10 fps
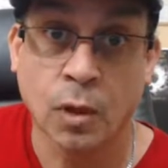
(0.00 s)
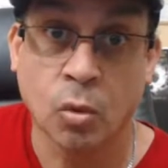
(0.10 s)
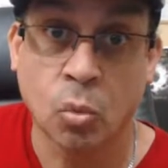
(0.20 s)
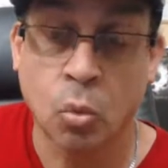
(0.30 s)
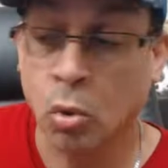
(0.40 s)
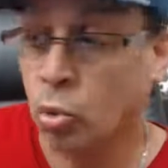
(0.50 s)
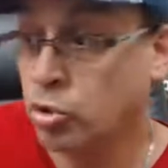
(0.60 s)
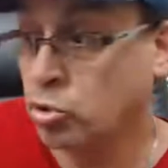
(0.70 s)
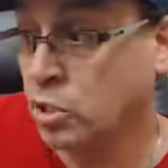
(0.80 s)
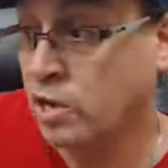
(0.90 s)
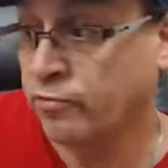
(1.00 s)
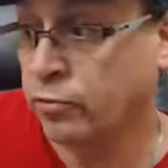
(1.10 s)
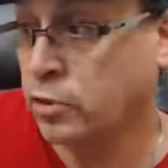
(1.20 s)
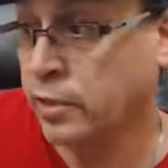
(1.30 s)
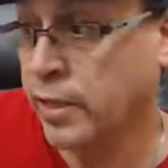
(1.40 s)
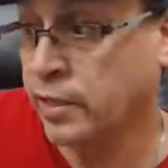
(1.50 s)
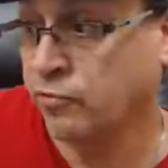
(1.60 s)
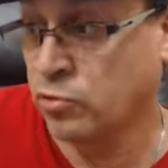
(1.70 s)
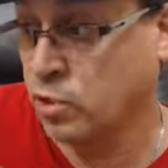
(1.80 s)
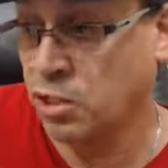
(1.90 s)
What would your life look like
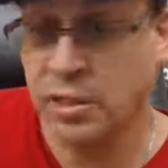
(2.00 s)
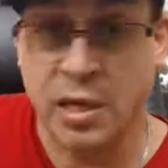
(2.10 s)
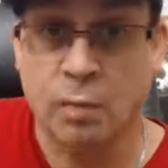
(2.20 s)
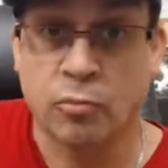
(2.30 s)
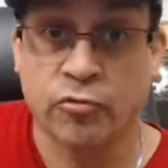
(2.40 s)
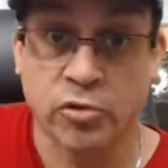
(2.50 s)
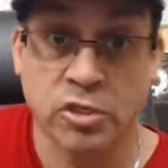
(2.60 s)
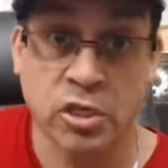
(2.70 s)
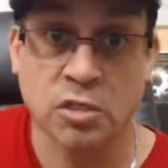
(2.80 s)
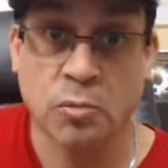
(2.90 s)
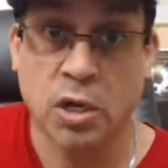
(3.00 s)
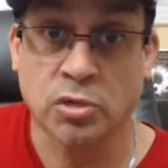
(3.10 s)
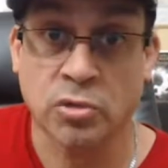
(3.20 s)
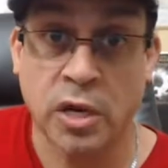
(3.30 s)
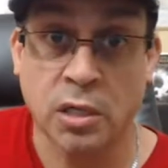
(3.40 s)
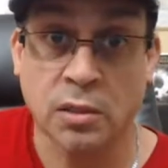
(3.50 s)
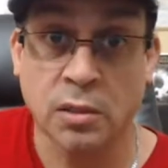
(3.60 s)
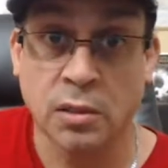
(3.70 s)
if you didn't gamble for 6 months, right?